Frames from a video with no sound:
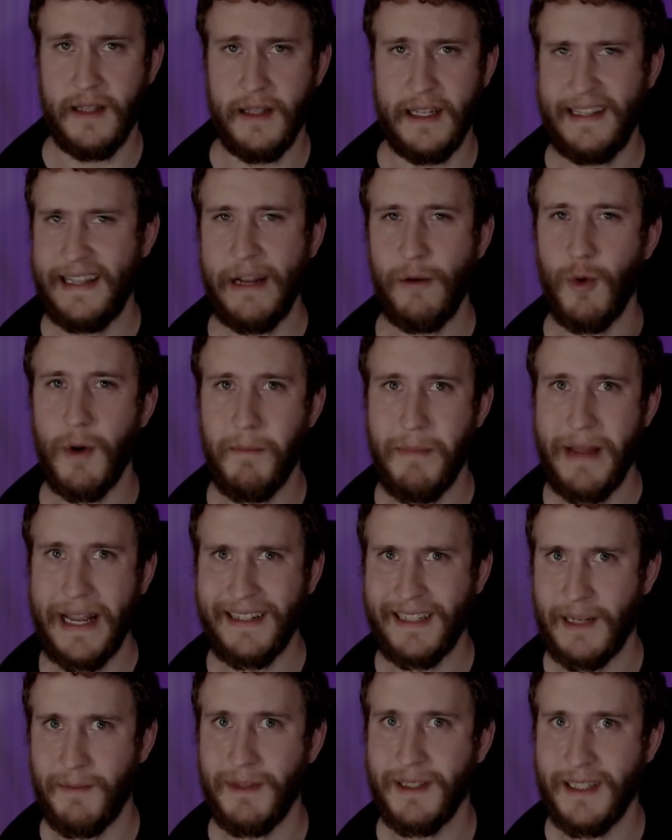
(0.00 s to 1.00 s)
This thing would make
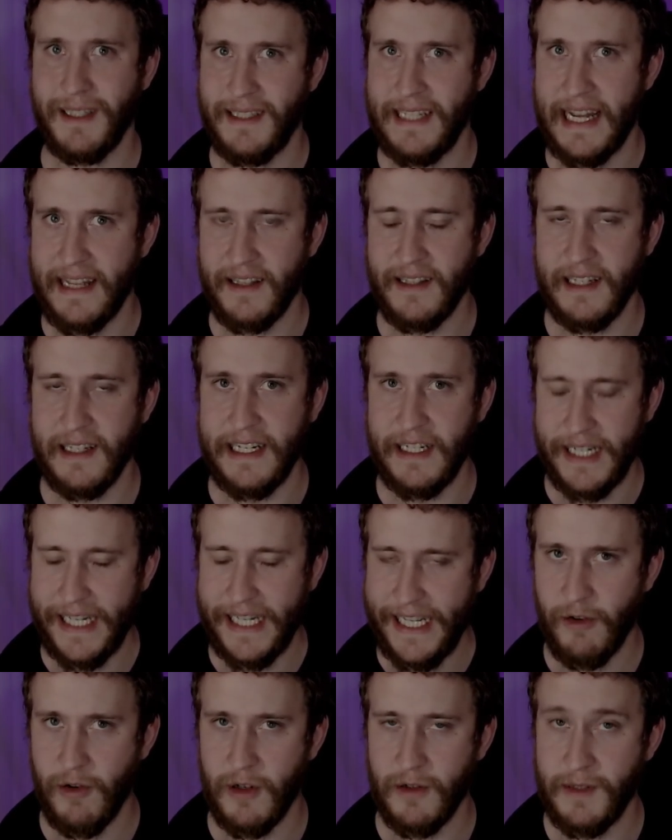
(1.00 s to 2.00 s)
some of the Death Knight
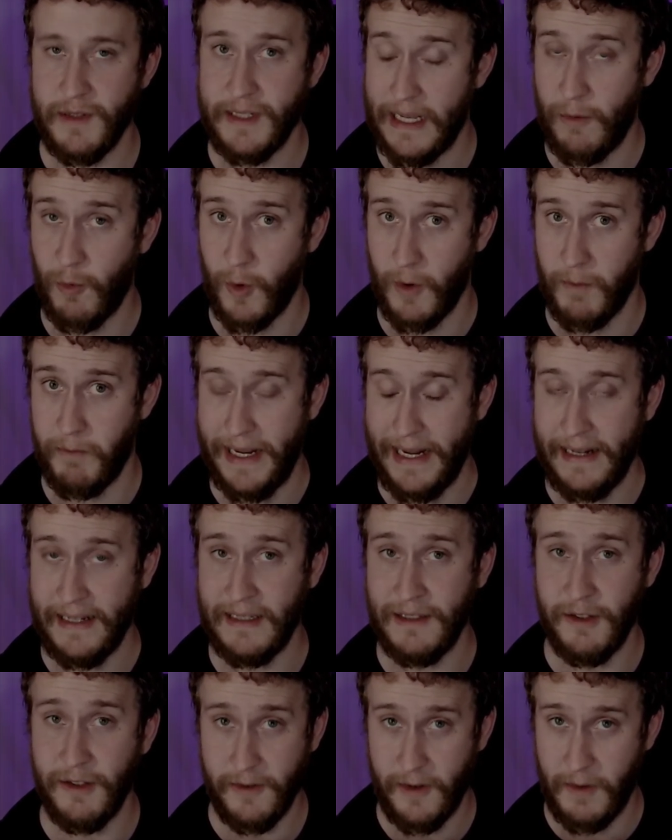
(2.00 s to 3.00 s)
heroes that were
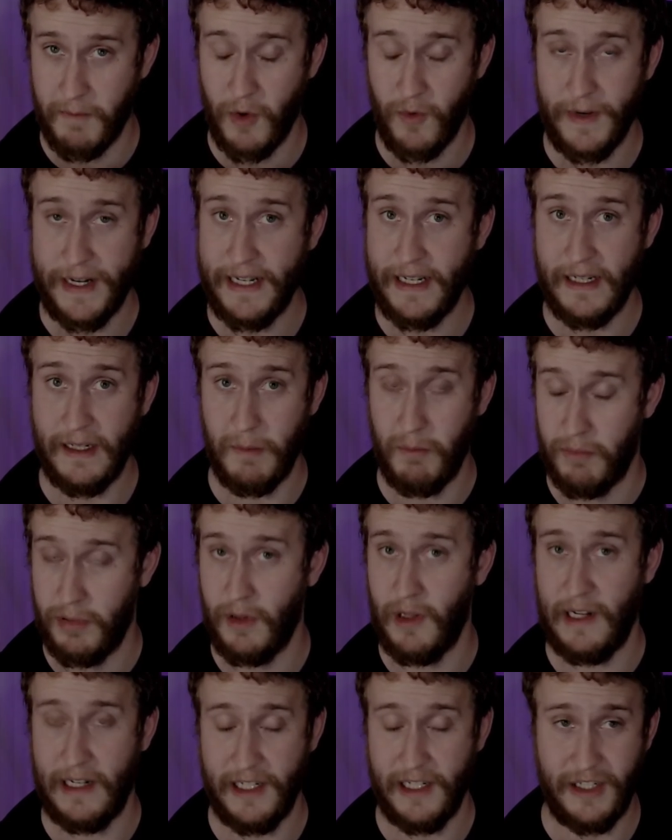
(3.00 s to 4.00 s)
banned from Arena
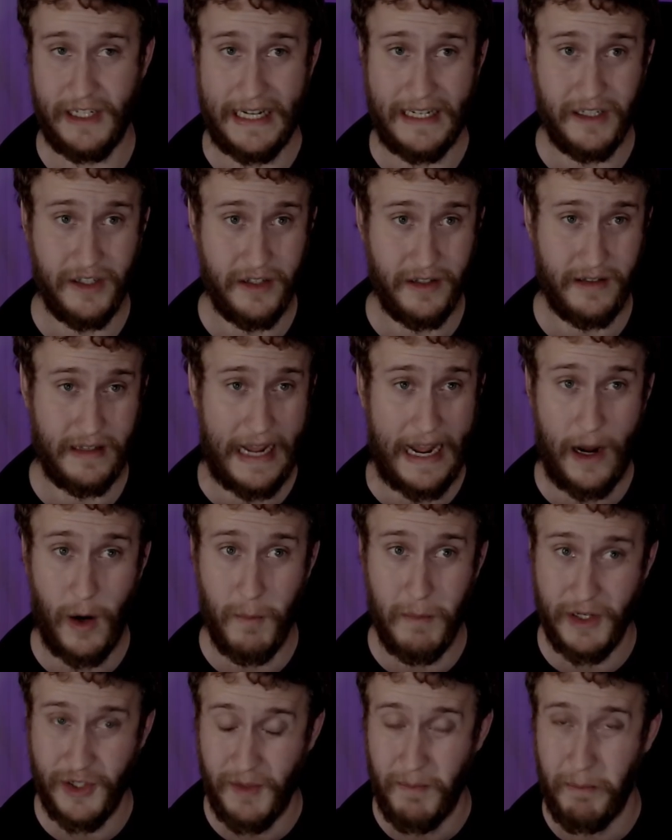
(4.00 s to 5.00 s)
blush at just how
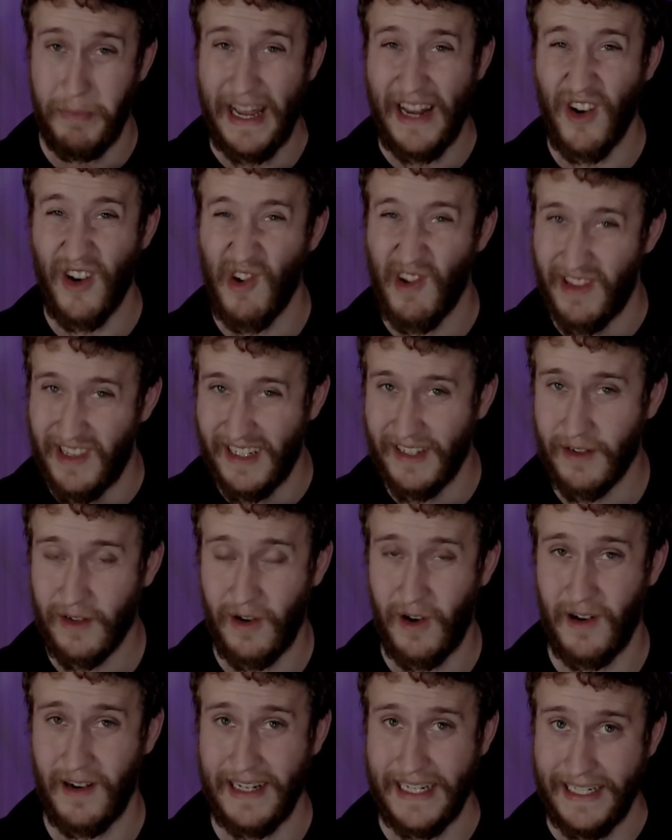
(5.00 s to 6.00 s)
much better this
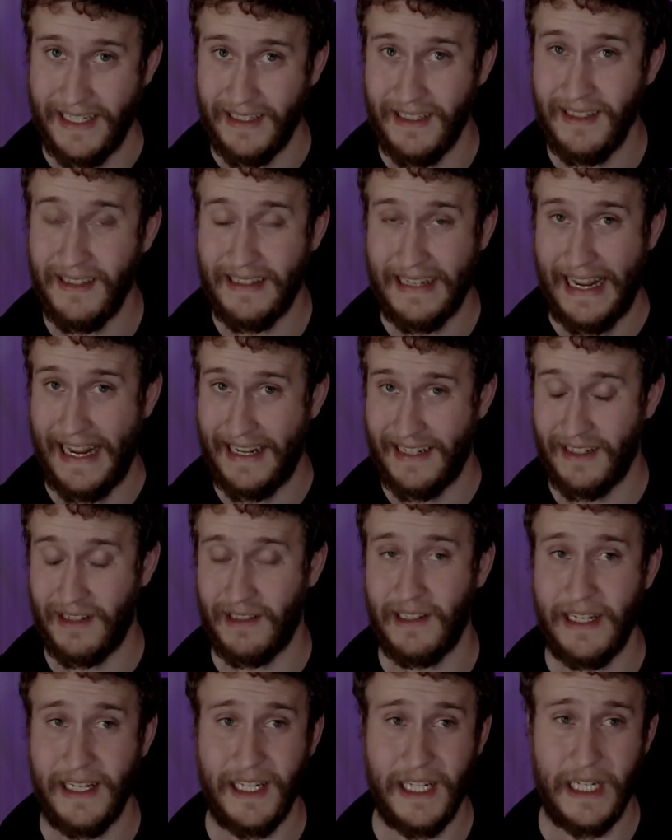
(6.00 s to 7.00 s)
card is as a
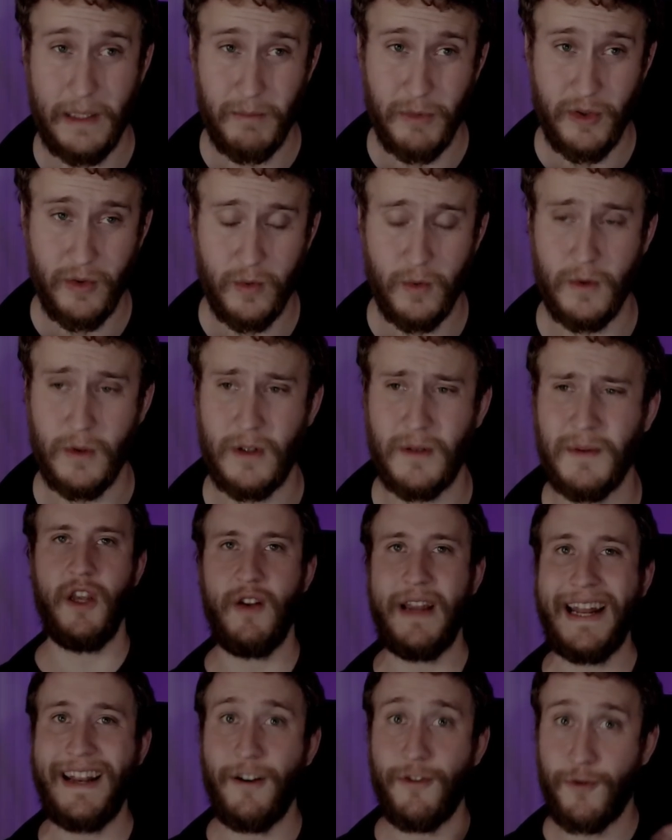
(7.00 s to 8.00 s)
late game tool. You
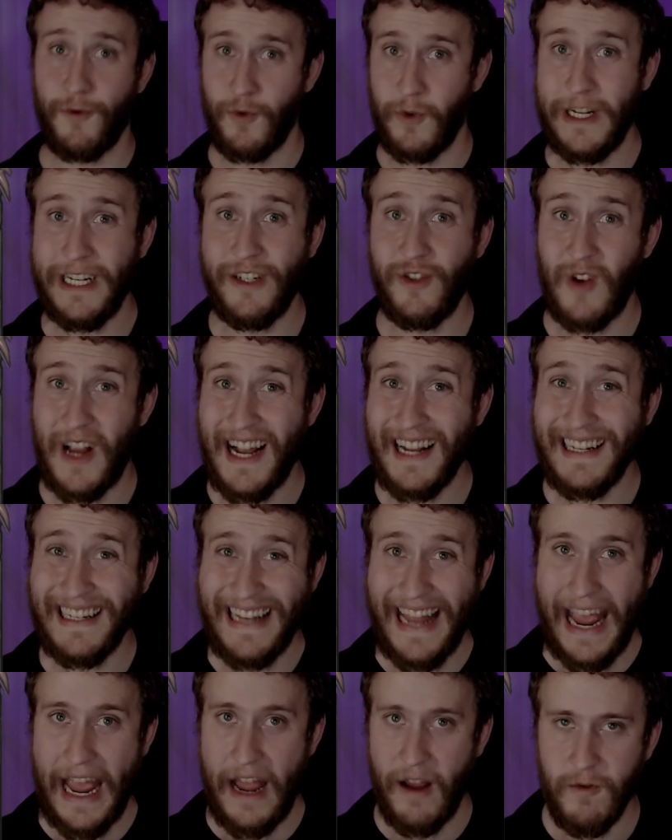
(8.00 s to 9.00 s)
get a free
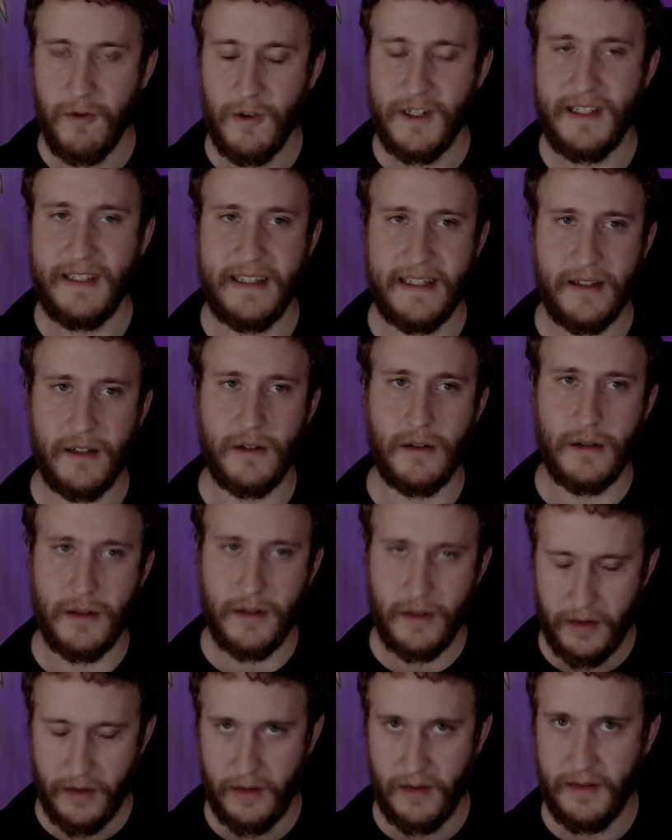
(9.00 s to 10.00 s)
dragon every single
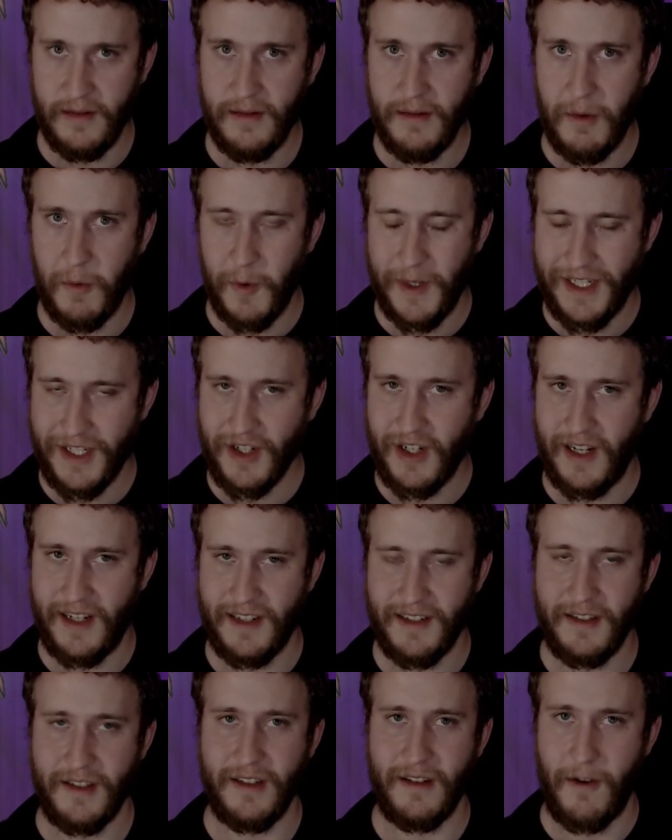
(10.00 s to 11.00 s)
turn, which
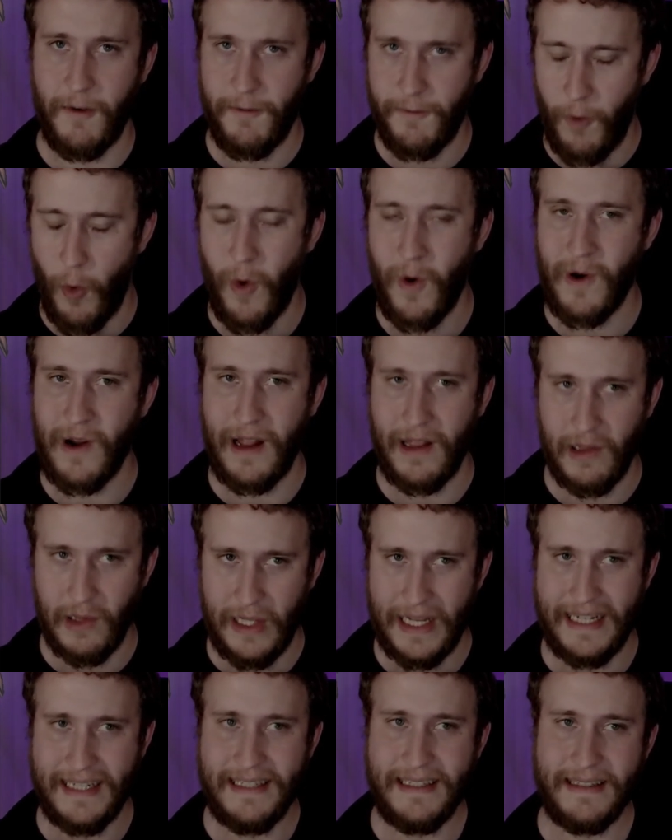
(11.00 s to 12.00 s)
costs four
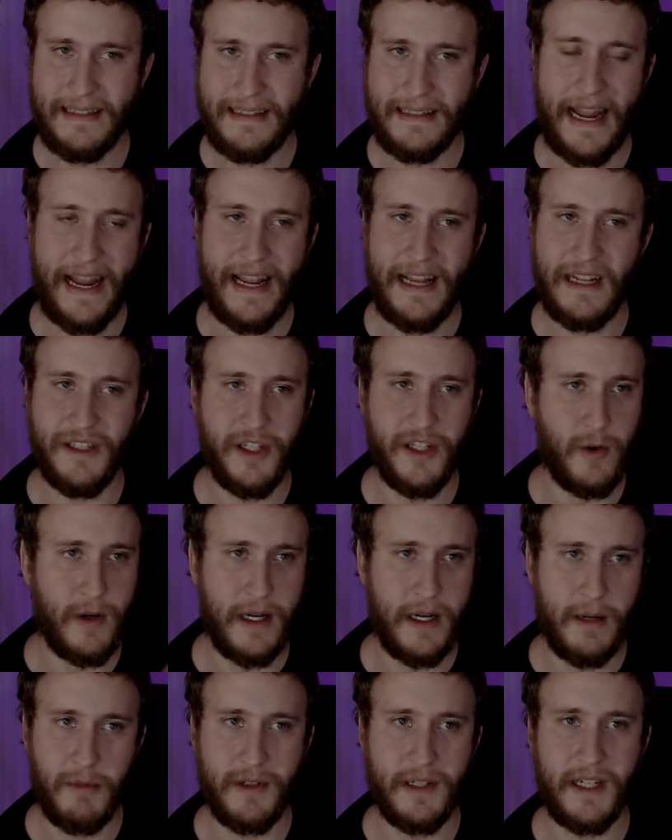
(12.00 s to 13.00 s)
less, and you're
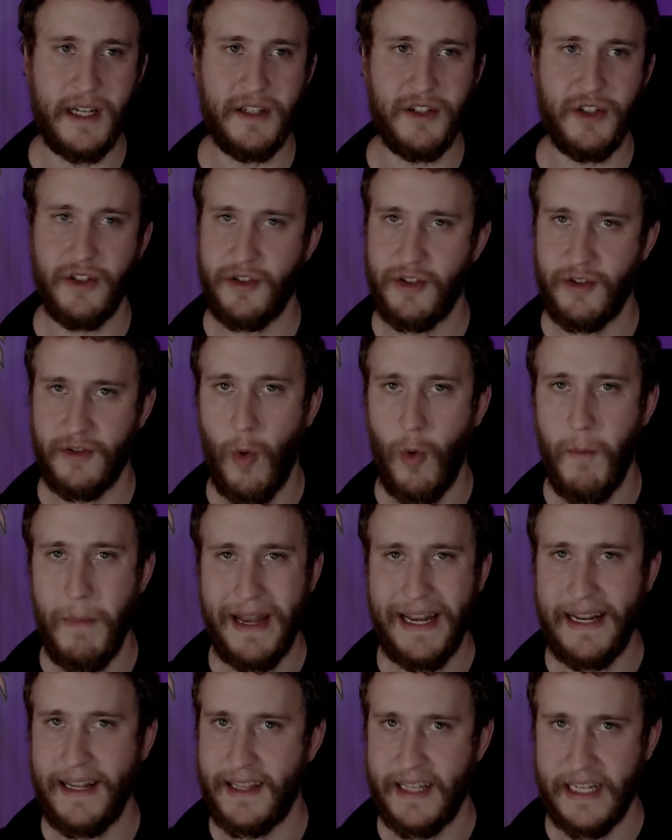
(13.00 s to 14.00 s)
able to get just so
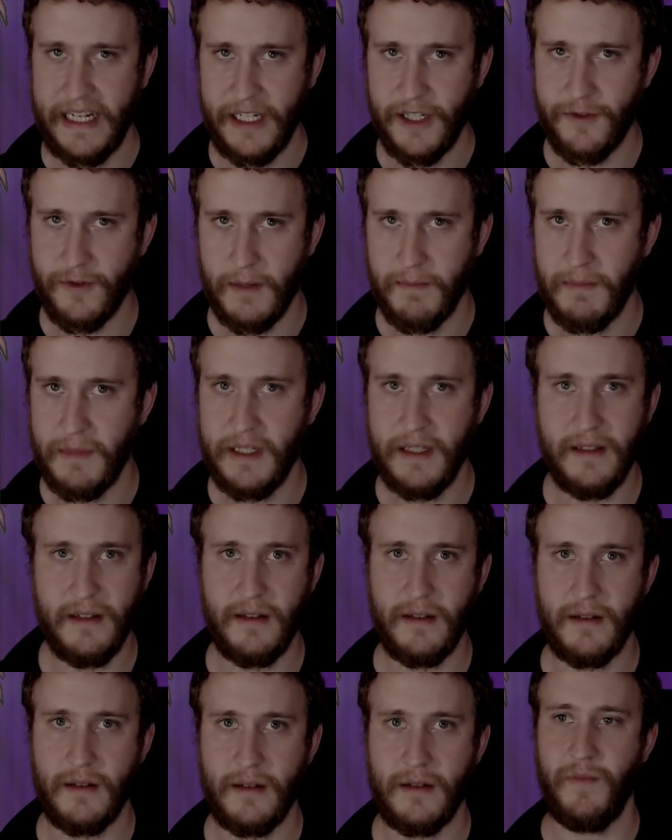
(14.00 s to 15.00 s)
many things from
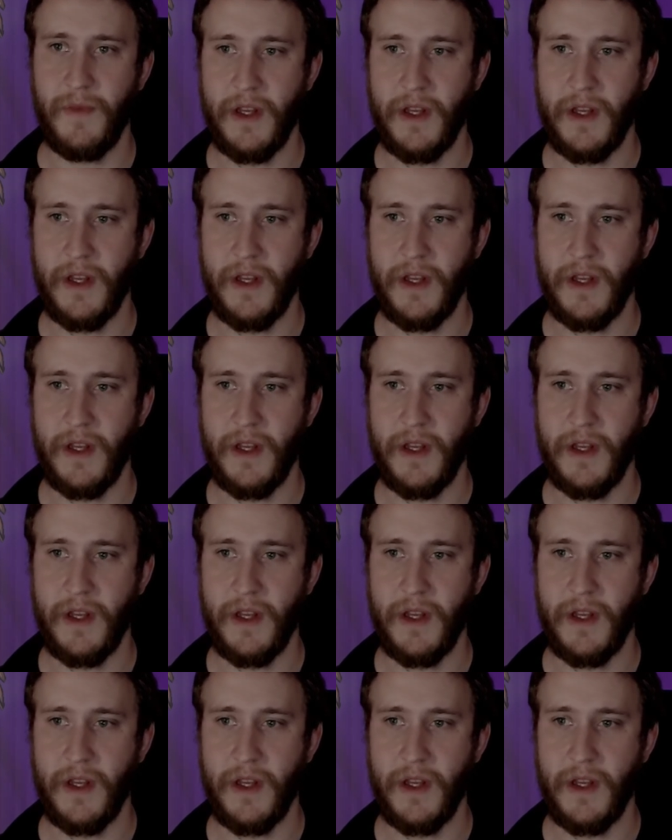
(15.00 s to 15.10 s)
this.